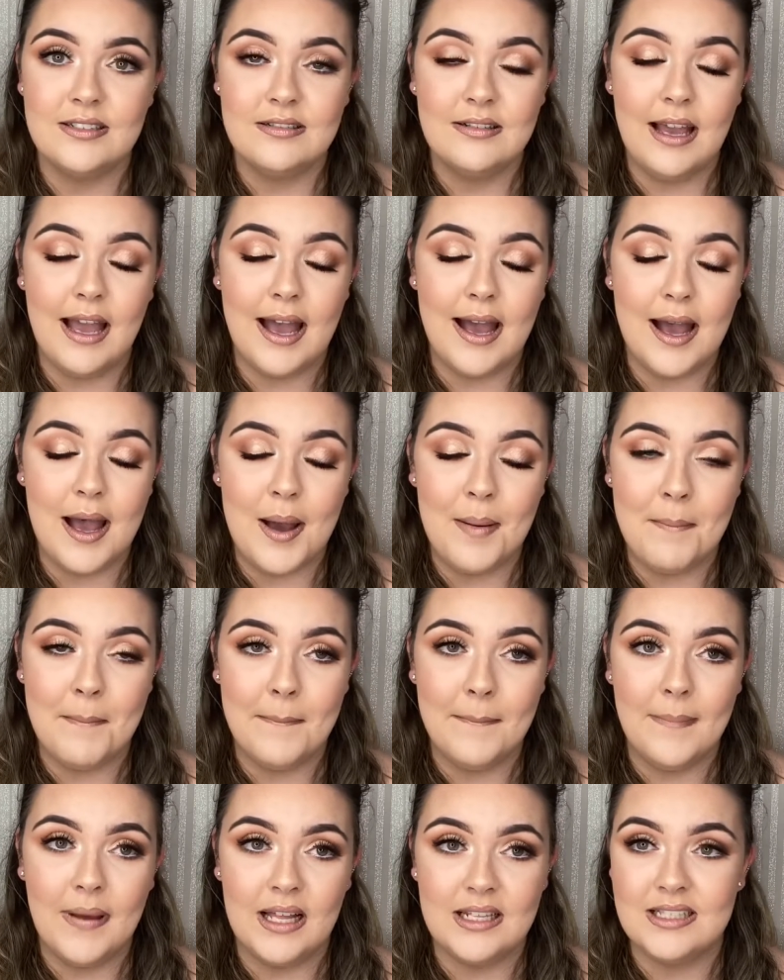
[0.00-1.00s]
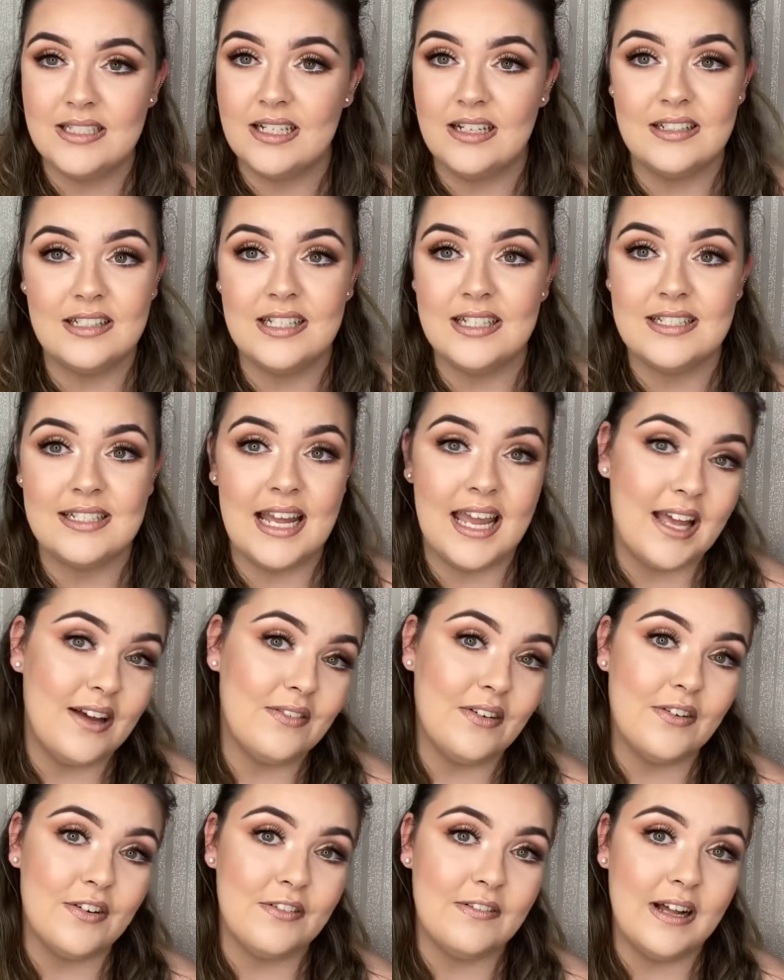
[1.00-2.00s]
and still to this day have
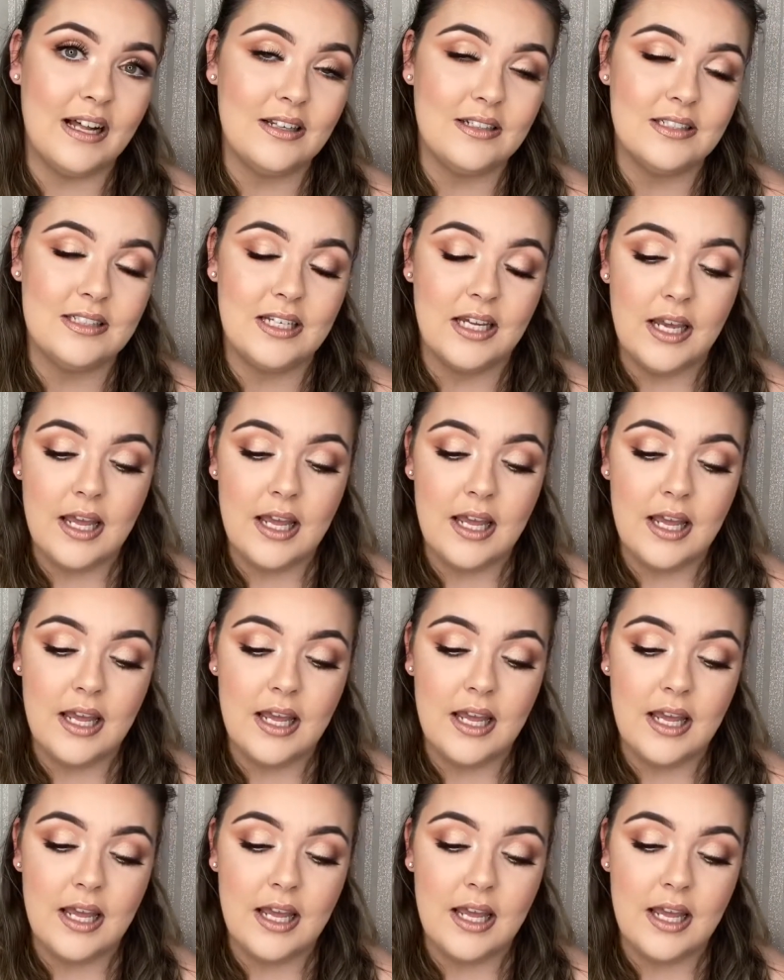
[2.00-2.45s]
ever felt.